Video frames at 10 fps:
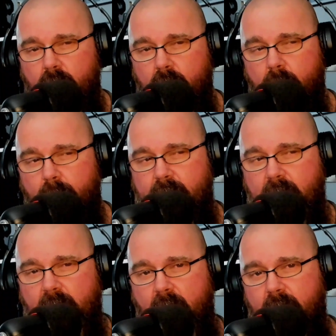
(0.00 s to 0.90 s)
but
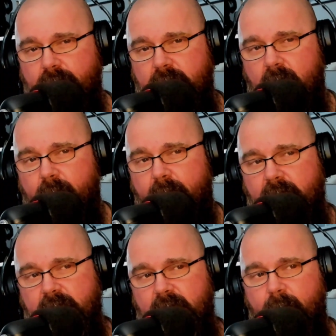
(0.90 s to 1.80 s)
yet I'm stuck paying the
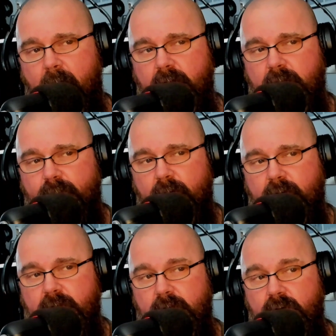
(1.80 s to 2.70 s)
same amount as a
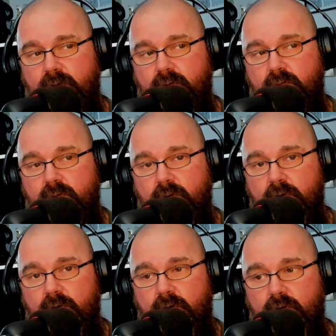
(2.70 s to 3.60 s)
person who
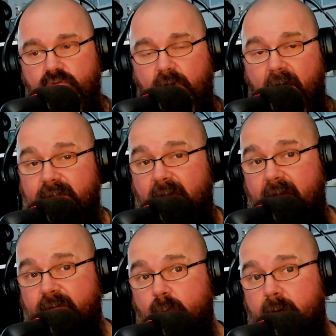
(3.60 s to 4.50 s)
drives
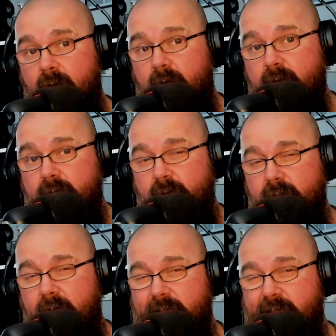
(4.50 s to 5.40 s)
everywhere because they're
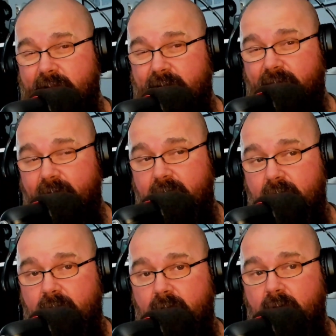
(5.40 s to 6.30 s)
lazy and unfit,
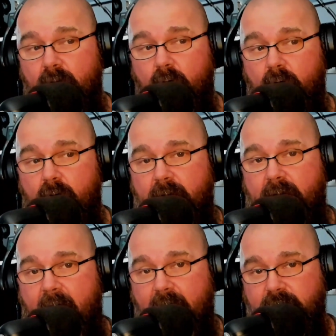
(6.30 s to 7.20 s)
or
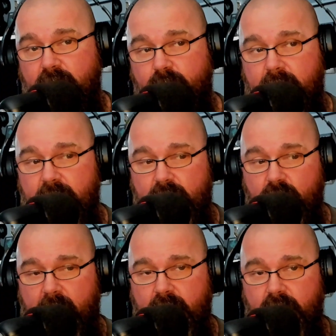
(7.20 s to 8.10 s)
has to because they're
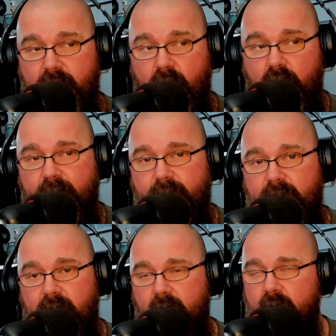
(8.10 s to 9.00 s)
elderly or lives in the
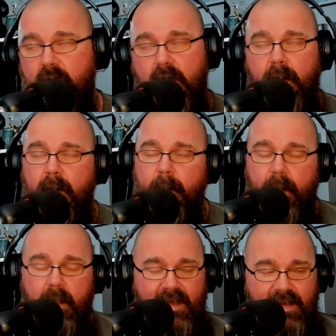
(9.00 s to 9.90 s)
country.
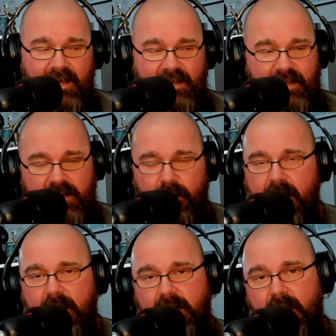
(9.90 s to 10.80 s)
It doesn't make
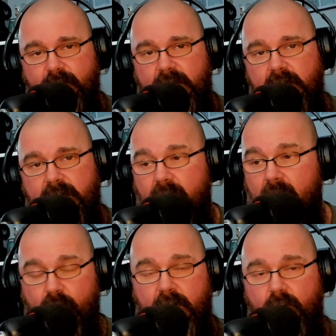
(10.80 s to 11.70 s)
any damn sense. I
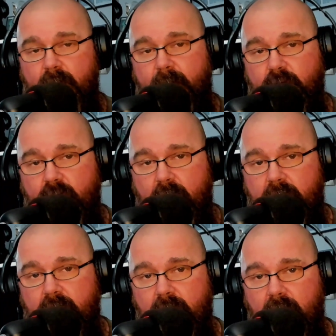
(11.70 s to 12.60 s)
don't get a rebate check.
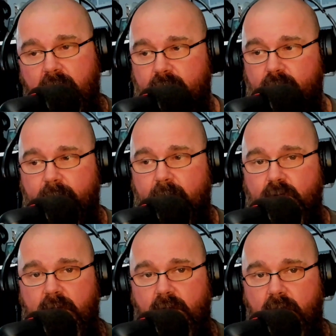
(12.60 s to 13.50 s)
I don't get a rebate
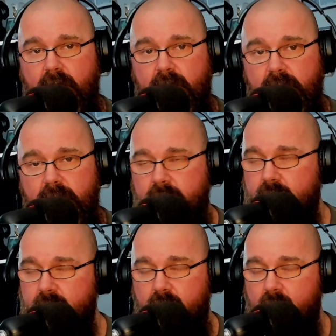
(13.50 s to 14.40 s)
check at all.
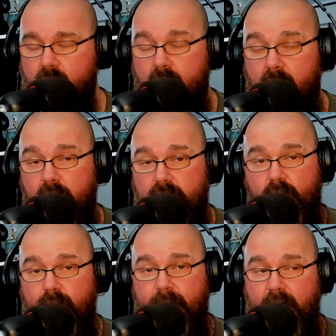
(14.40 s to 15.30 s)
Also, the
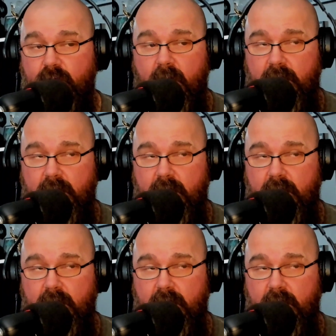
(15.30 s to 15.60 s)
rebate check is